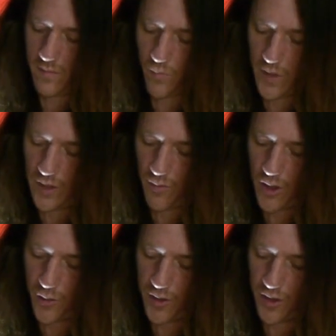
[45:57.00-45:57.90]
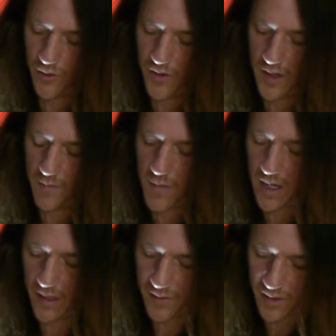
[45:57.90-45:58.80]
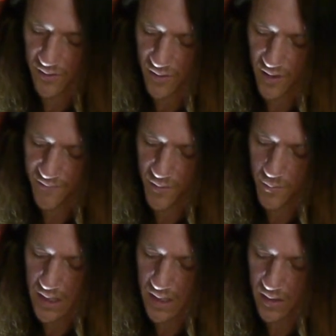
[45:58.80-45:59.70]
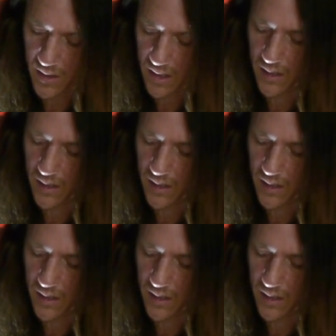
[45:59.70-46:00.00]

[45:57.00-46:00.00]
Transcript: when you know that you're done modding the guitar for a minute, you're not